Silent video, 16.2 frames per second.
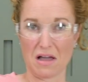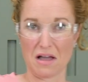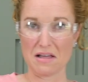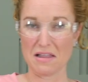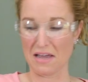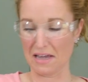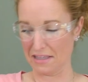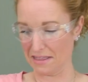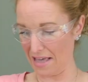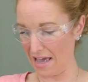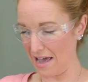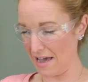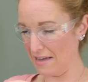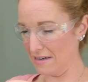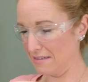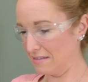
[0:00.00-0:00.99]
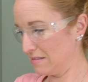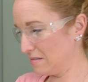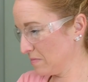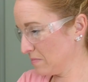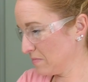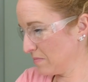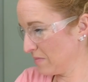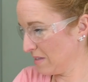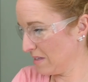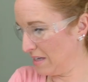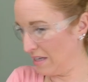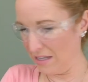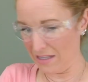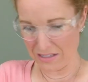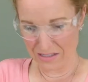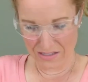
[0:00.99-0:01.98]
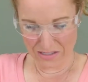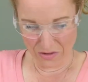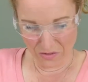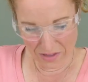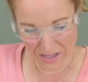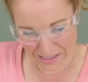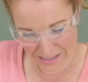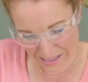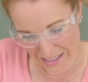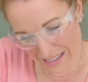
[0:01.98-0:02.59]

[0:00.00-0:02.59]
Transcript: I like that. So this